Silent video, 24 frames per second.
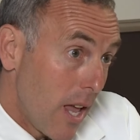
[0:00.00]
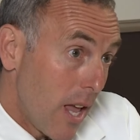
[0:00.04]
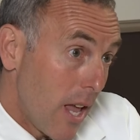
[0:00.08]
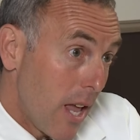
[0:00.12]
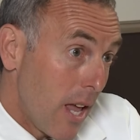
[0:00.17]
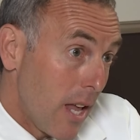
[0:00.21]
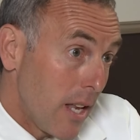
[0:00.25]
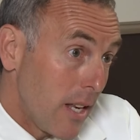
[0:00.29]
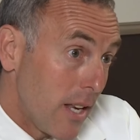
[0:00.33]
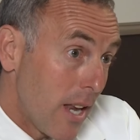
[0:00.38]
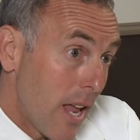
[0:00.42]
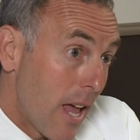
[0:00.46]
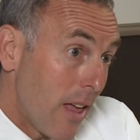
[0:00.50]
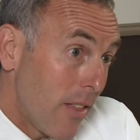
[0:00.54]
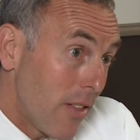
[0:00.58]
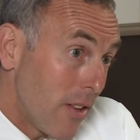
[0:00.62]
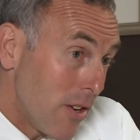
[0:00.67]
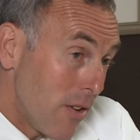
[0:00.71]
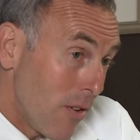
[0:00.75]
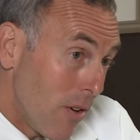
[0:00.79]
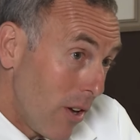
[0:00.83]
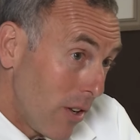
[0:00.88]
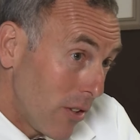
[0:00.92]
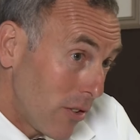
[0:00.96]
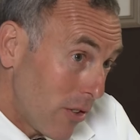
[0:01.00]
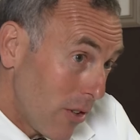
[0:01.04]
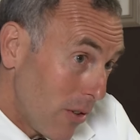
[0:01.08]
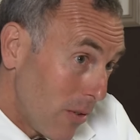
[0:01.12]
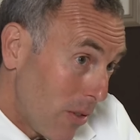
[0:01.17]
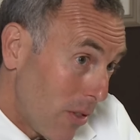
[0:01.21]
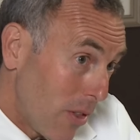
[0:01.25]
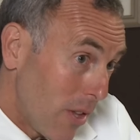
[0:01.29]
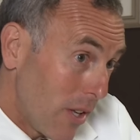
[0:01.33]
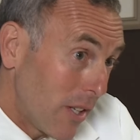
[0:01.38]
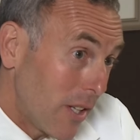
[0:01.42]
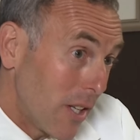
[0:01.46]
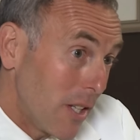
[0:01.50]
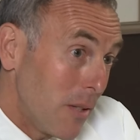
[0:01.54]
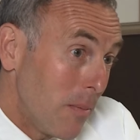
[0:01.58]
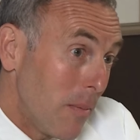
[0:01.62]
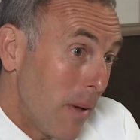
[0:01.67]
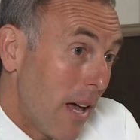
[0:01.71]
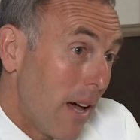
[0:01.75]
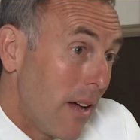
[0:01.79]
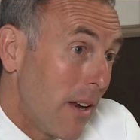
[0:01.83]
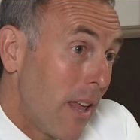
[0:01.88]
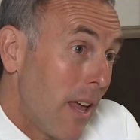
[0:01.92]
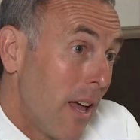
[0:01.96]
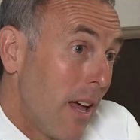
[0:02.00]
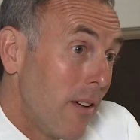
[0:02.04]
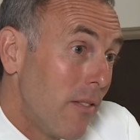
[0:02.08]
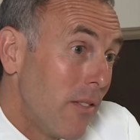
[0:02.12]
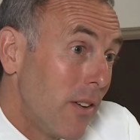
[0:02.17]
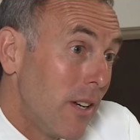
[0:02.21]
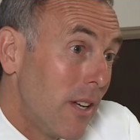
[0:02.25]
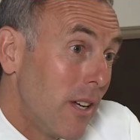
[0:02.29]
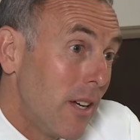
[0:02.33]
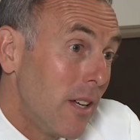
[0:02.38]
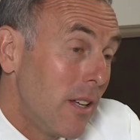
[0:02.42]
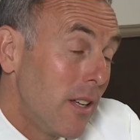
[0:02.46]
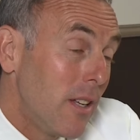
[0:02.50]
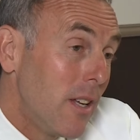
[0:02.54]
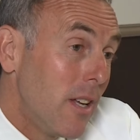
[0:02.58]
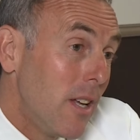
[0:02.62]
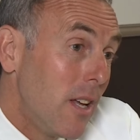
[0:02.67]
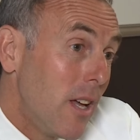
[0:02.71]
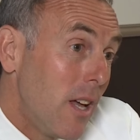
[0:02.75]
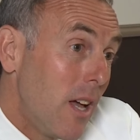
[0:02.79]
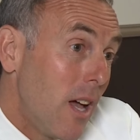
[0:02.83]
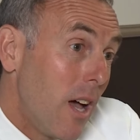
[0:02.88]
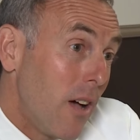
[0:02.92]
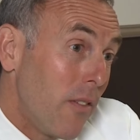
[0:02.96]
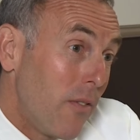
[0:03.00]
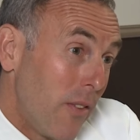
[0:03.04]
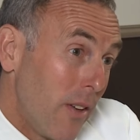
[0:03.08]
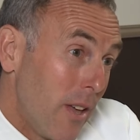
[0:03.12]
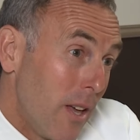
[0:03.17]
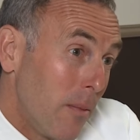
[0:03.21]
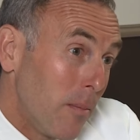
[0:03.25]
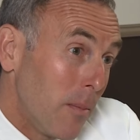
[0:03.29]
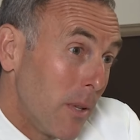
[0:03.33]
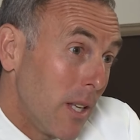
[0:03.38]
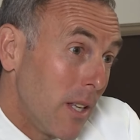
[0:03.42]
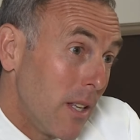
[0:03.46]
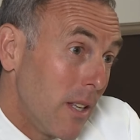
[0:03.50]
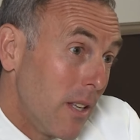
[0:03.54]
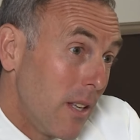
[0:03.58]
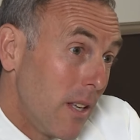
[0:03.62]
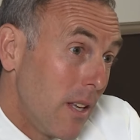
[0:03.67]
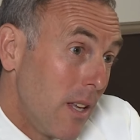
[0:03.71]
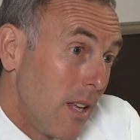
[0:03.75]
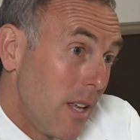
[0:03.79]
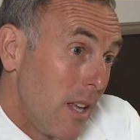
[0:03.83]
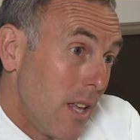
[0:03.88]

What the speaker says: And now that you're also thinking about having a family,